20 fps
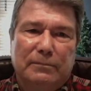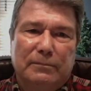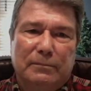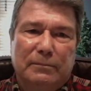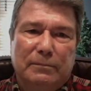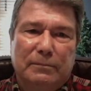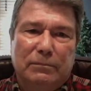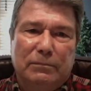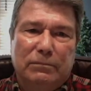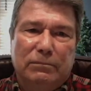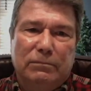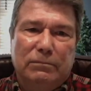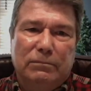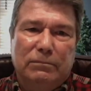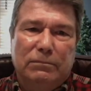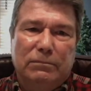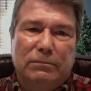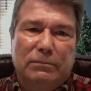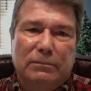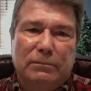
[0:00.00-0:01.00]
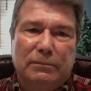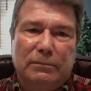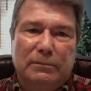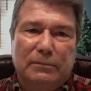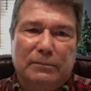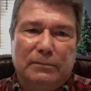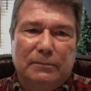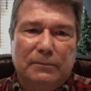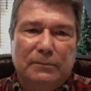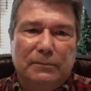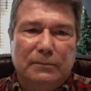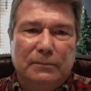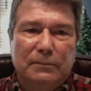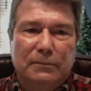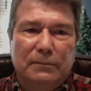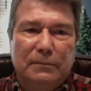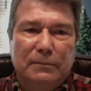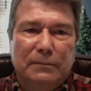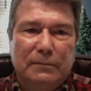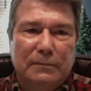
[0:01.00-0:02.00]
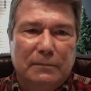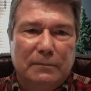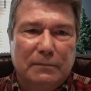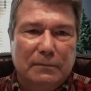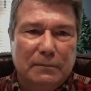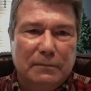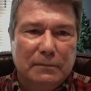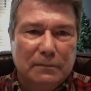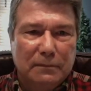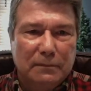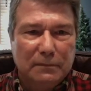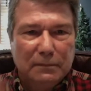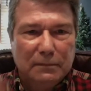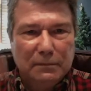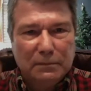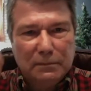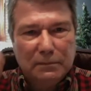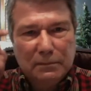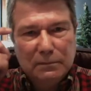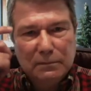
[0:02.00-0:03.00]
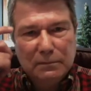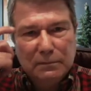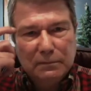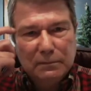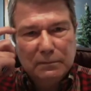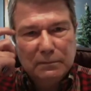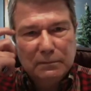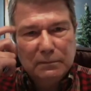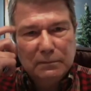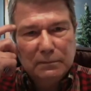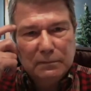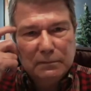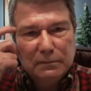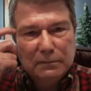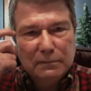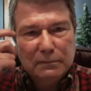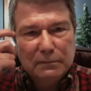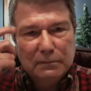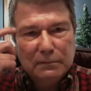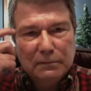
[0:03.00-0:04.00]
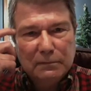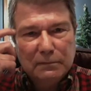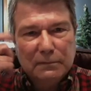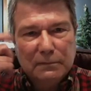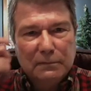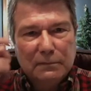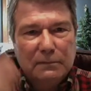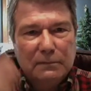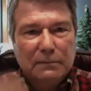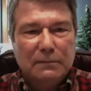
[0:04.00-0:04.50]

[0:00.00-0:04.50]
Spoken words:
[no speech]